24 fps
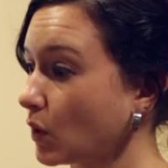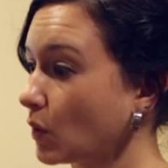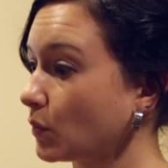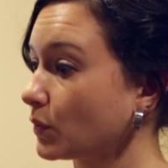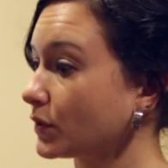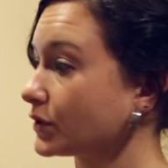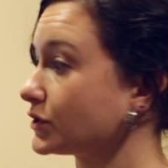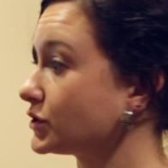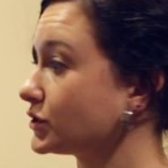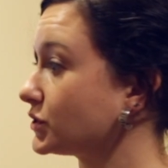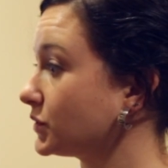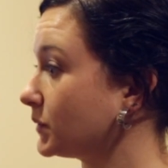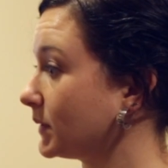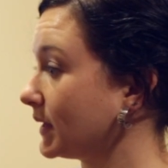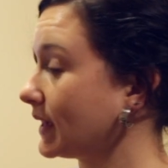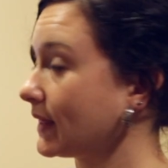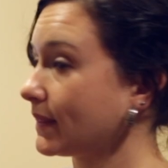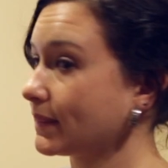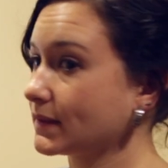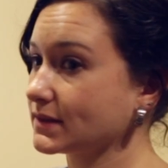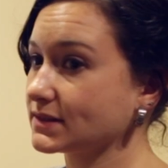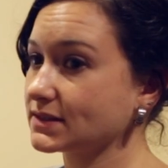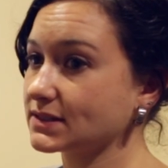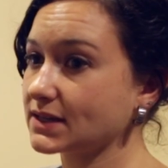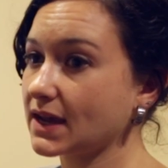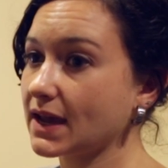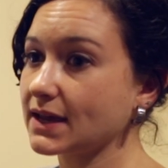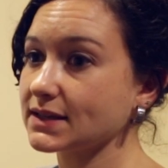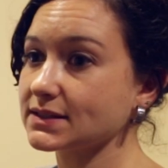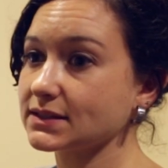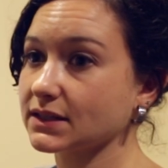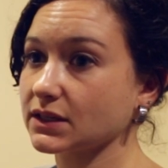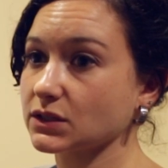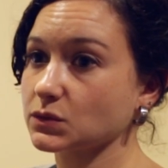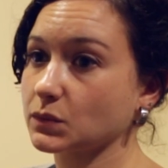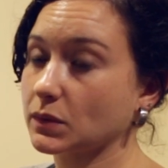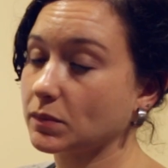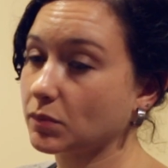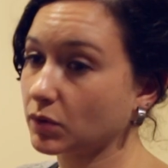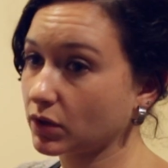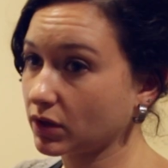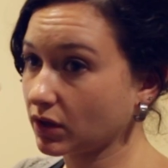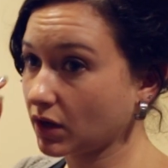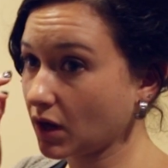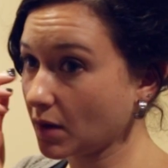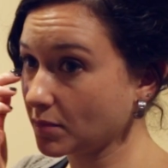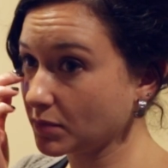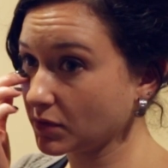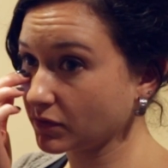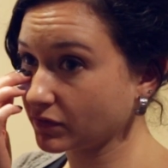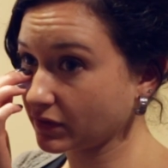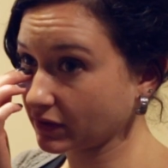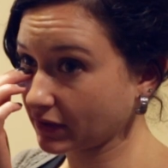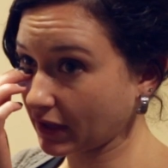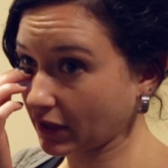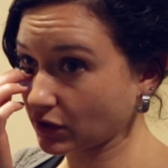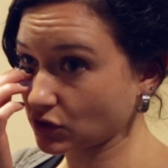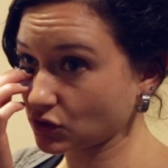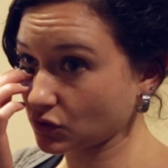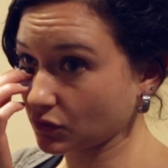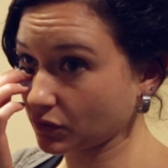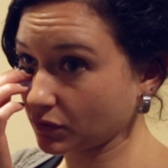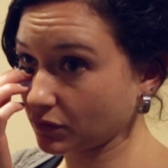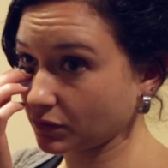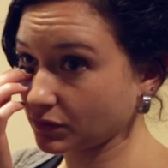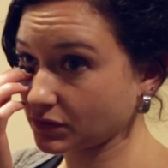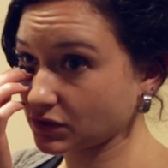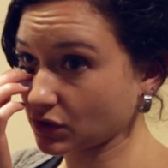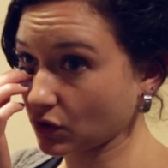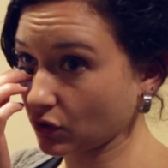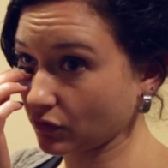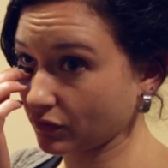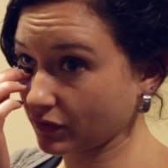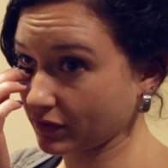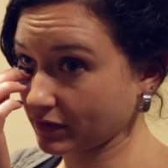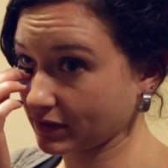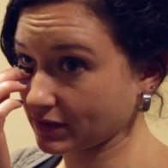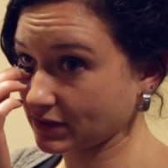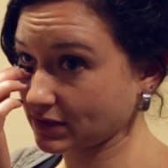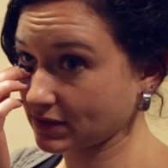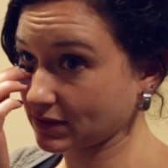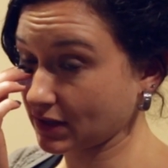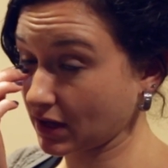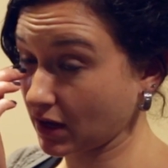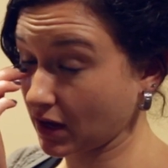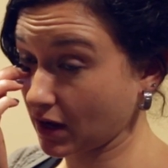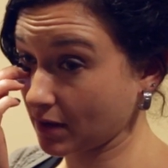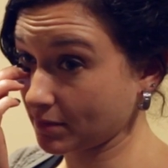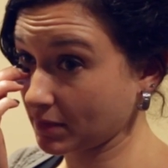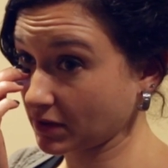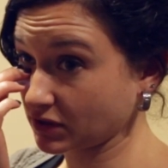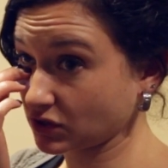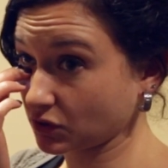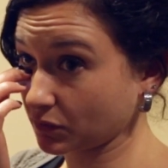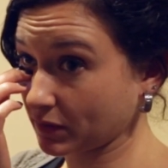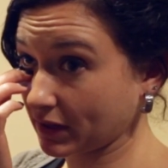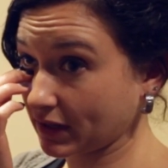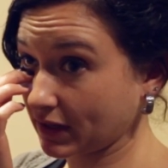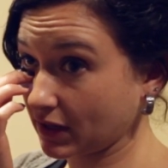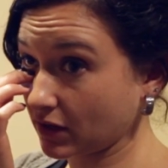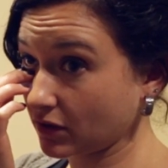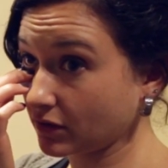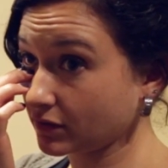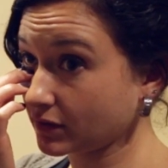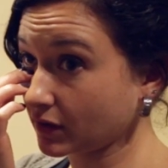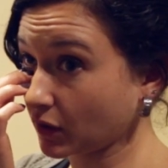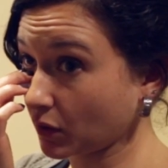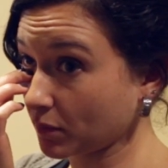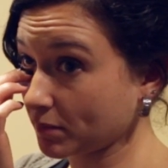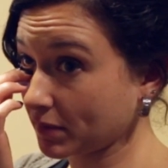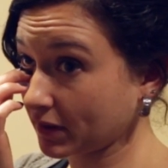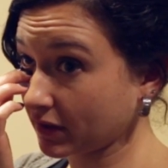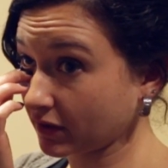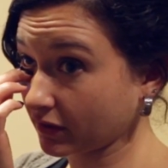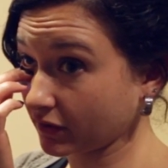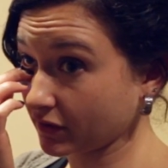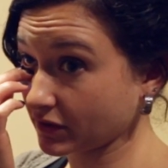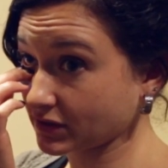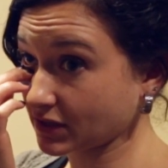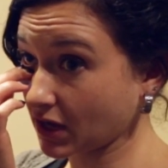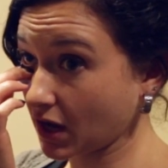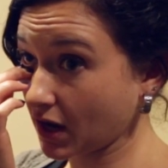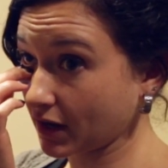what we're doing in this task is we put a couple of electrodes over this muscle right here, the orbicularis